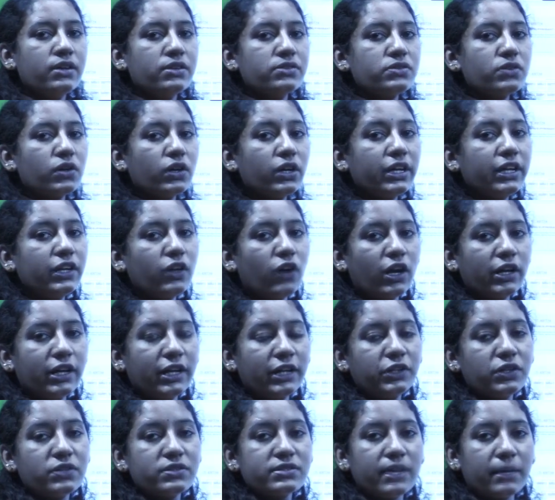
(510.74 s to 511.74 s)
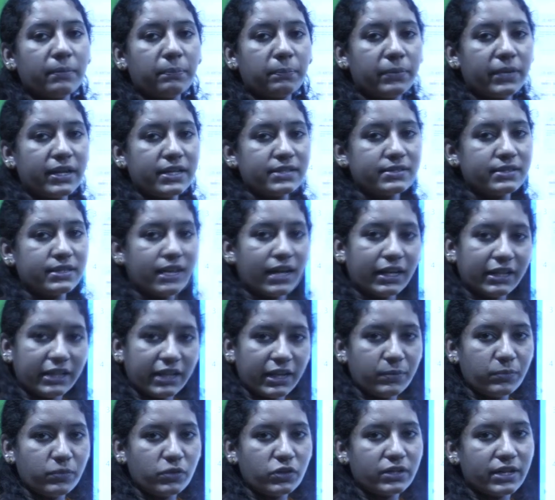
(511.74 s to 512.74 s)
So in order to suppress
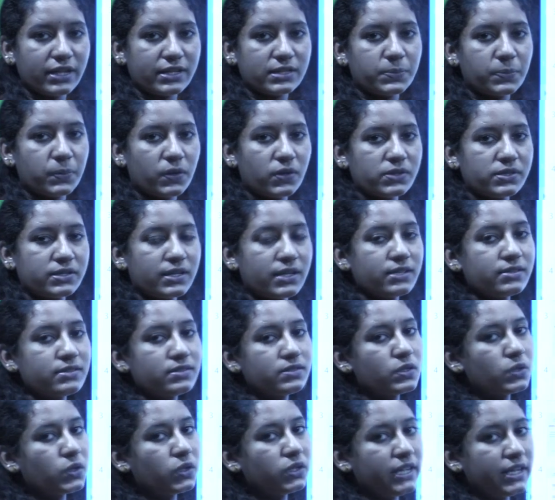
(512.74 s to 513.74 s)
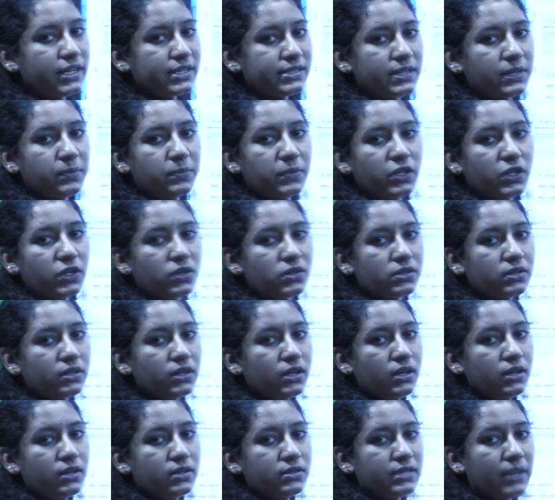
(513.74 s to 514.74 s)
that immune responses, so these
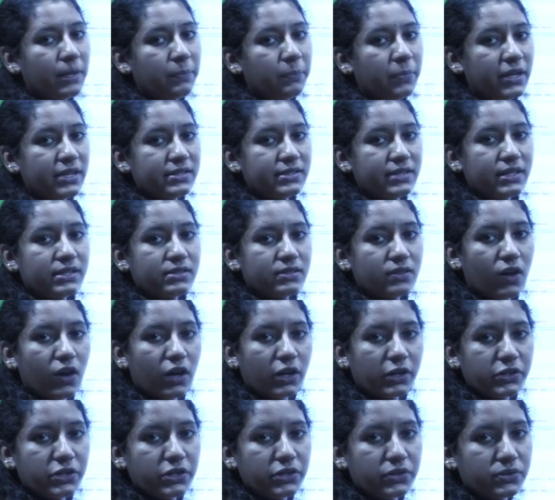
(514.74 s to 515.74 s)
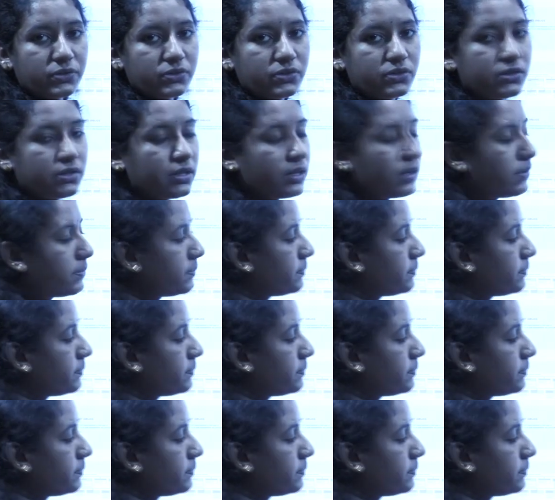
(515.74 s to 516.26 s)
immunosuppressants are used.